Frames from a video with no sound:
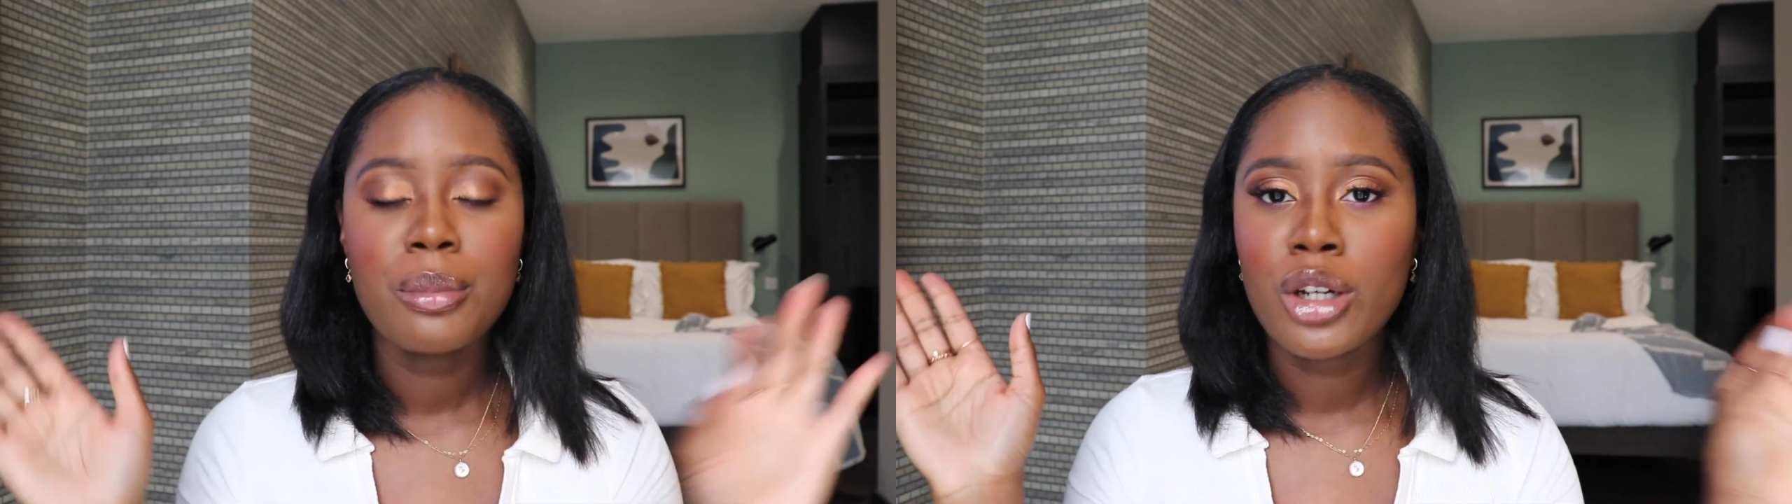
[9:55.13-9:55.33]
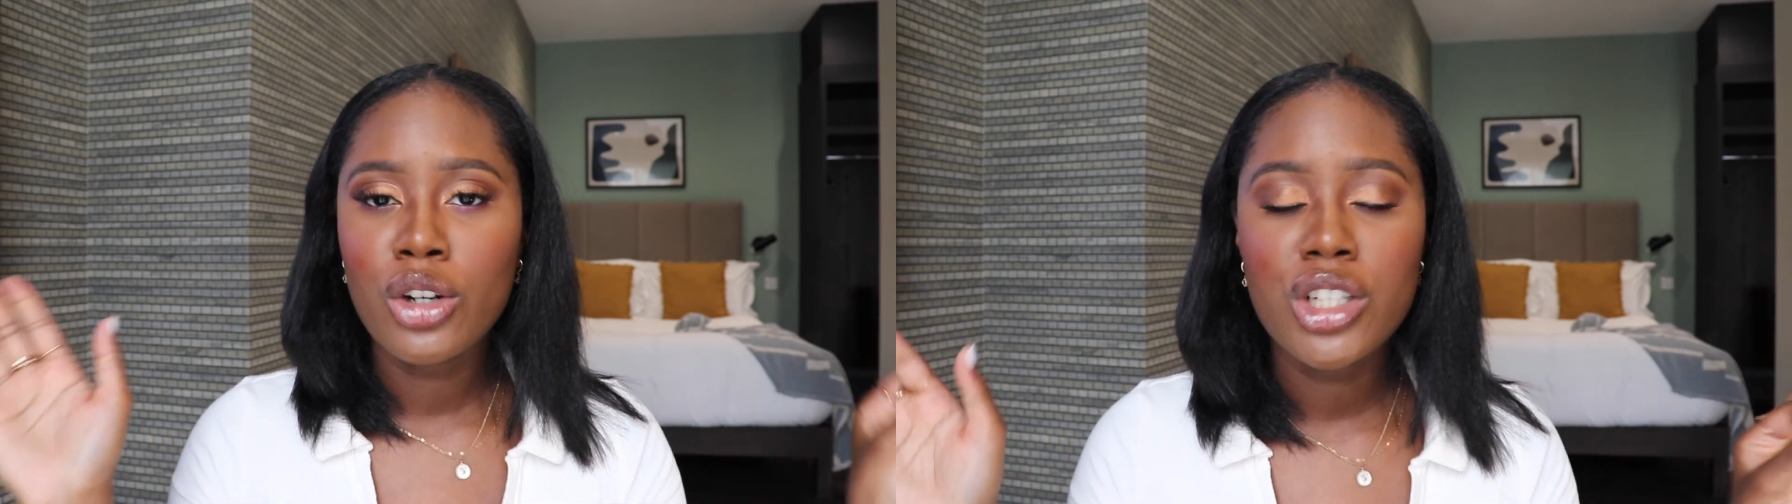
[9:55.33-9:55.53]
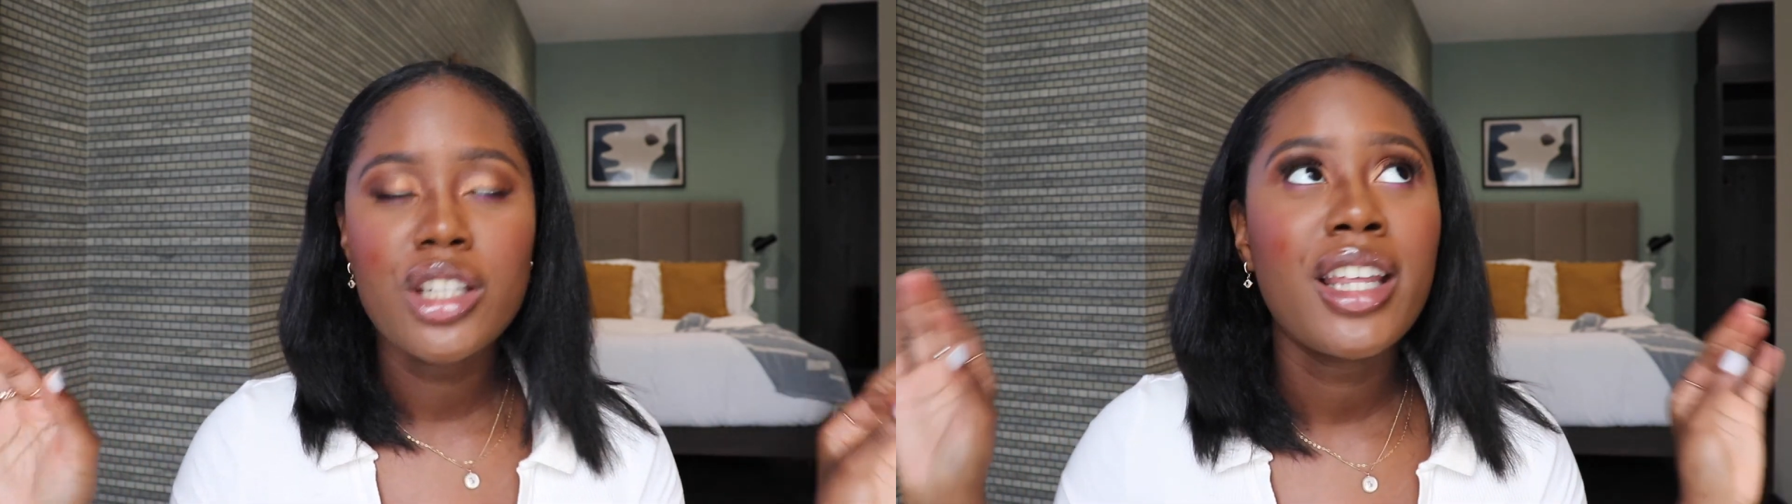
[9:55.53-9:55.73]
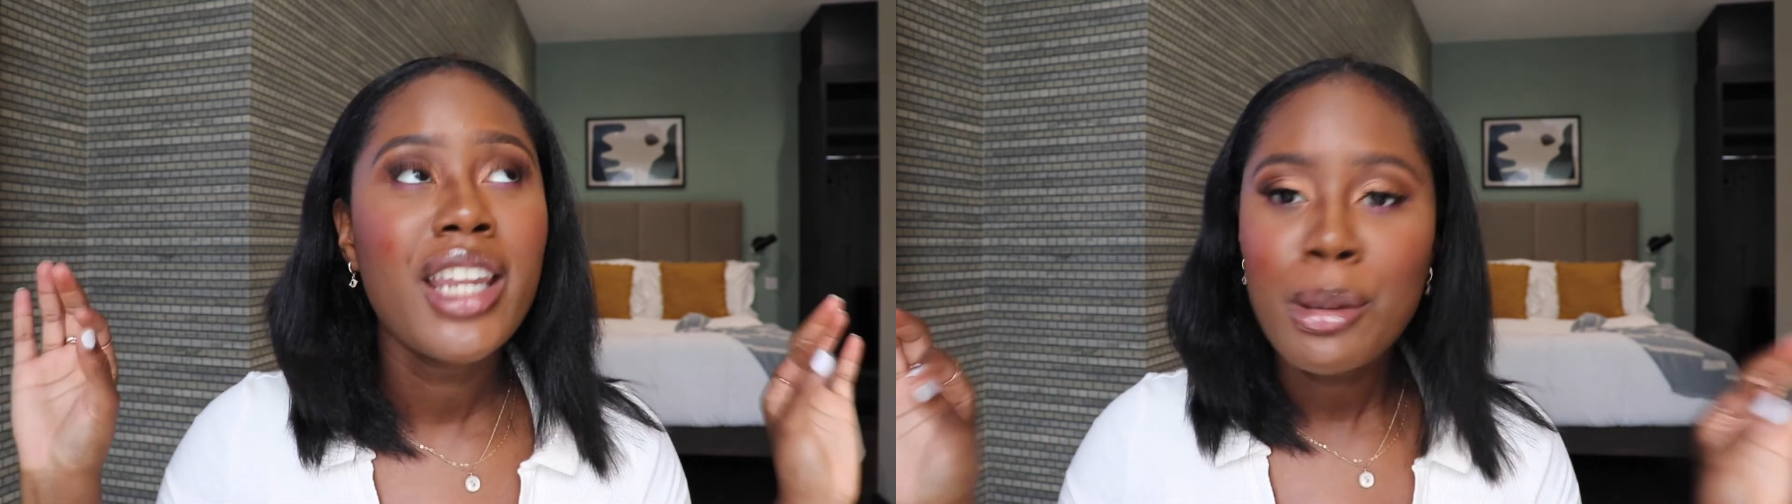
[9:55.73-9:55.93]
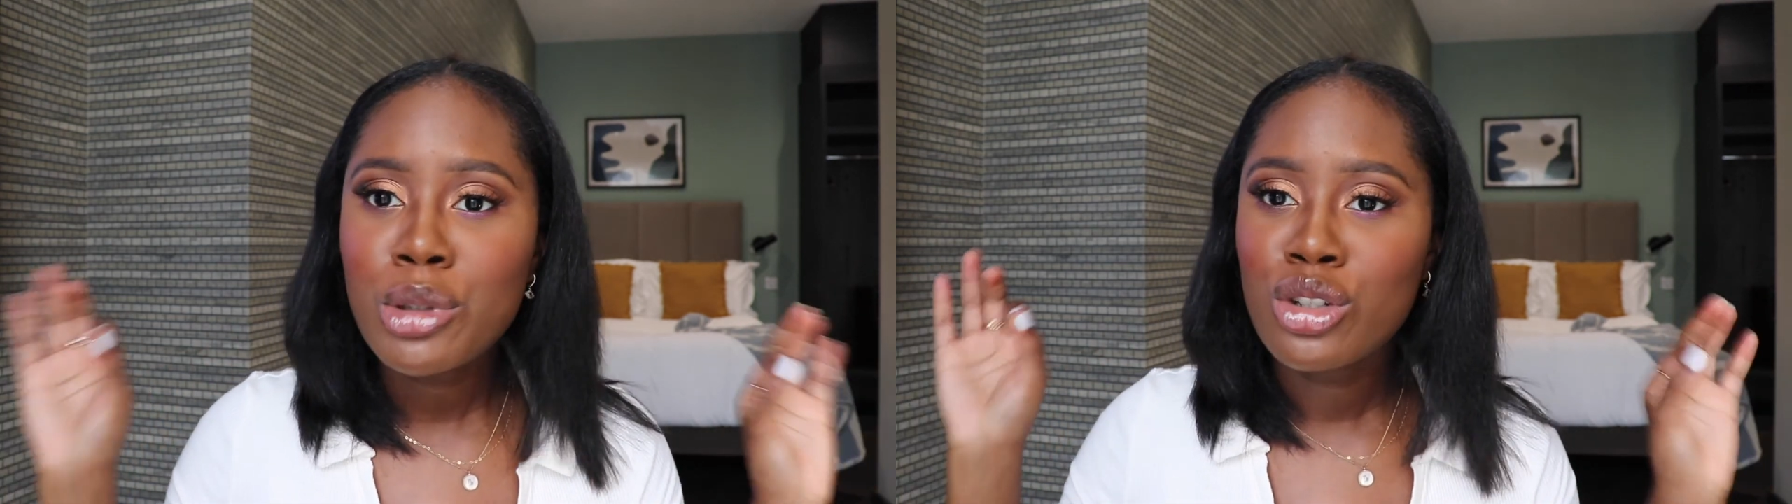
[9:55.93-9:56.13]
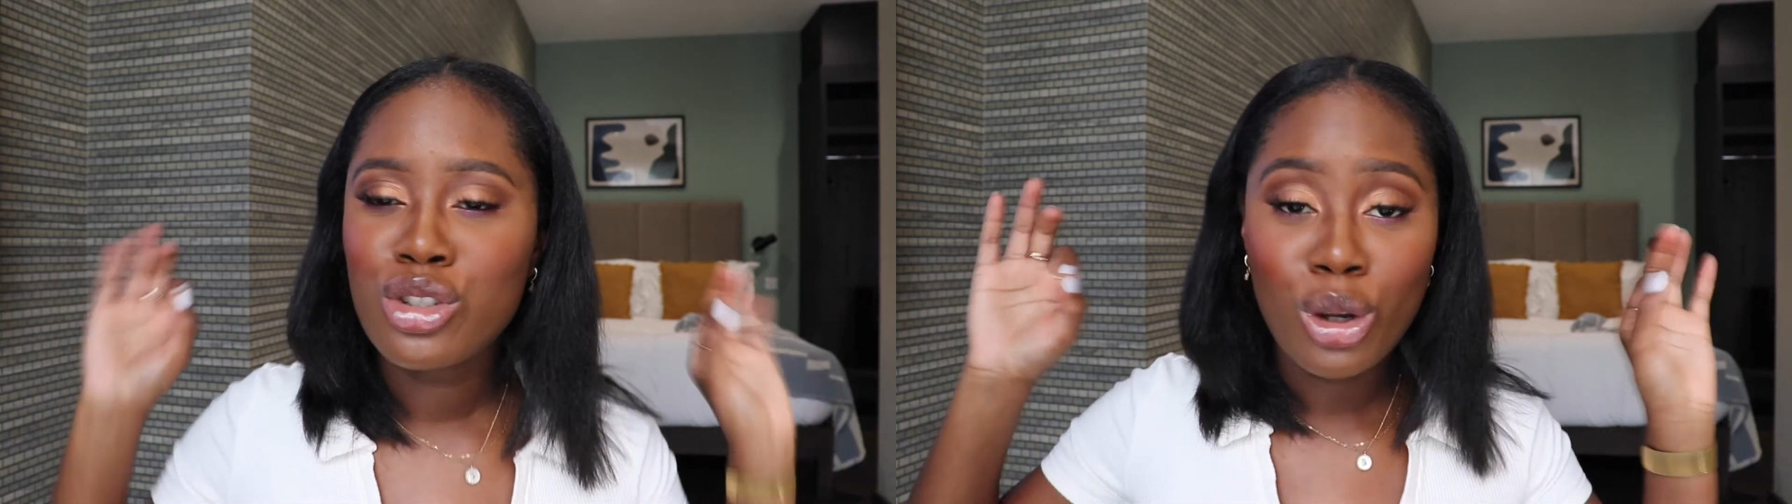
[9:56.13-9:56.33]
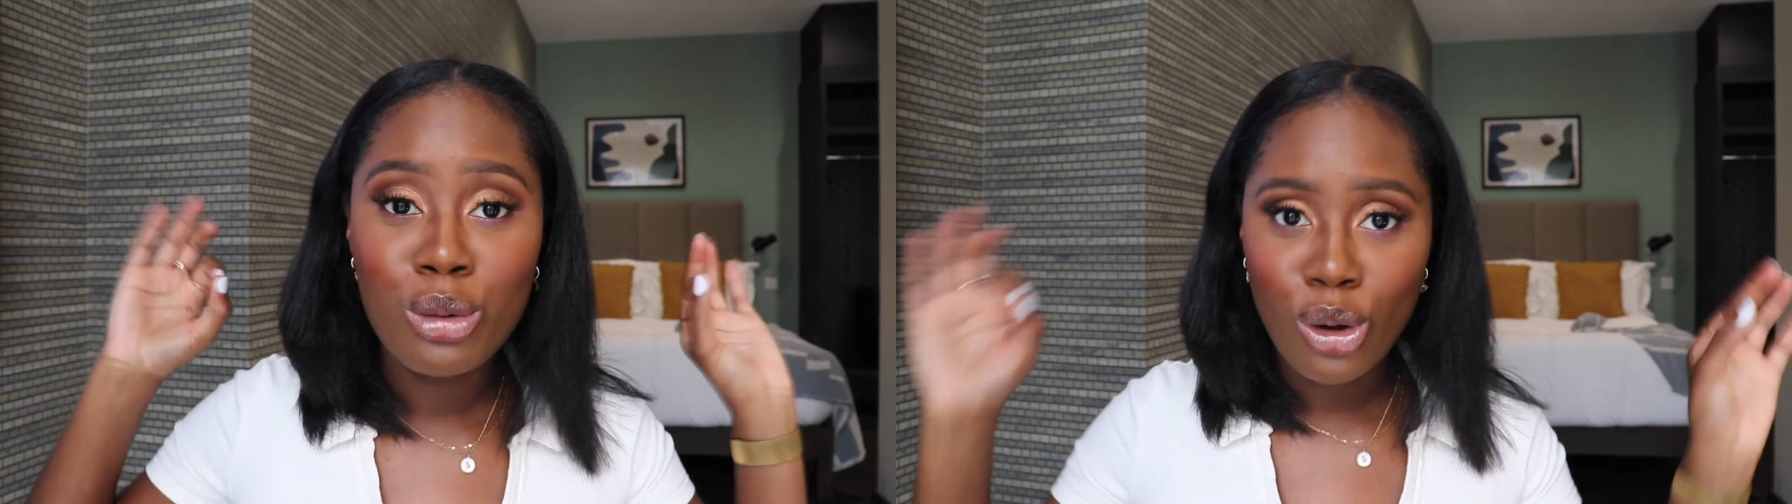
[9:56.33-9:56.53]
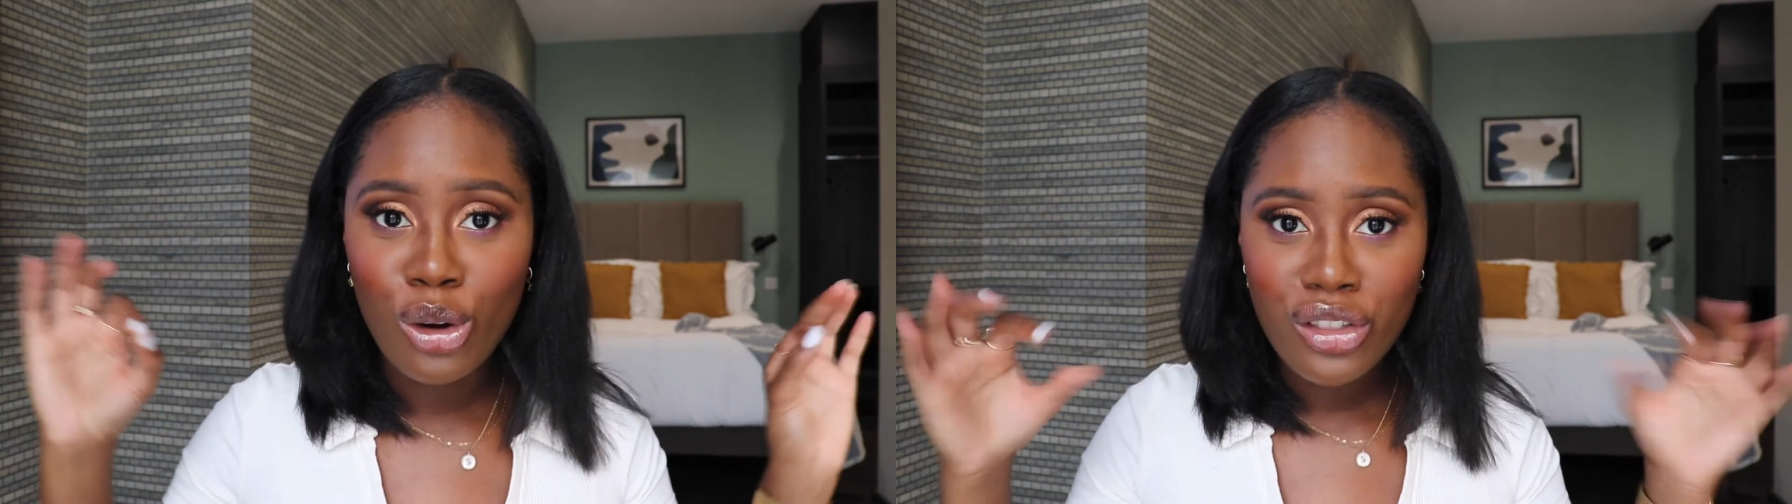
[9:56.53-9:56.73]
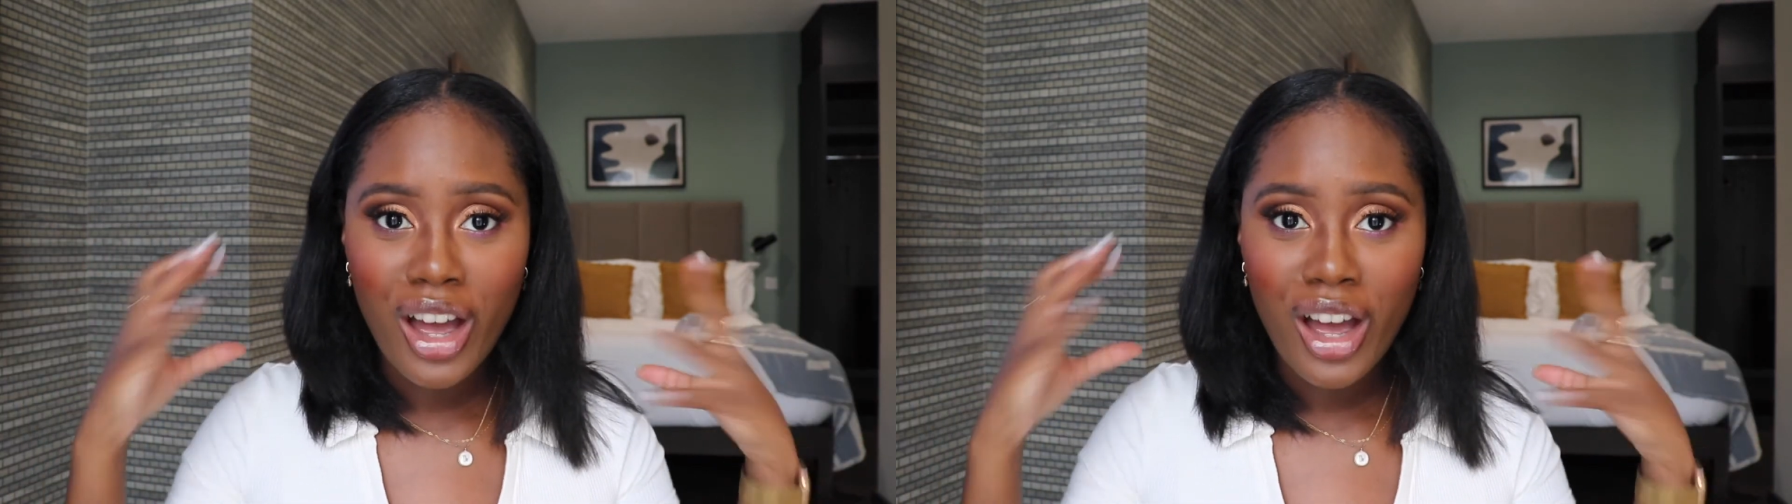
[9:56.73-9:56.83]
Oh my gosh, their names are so long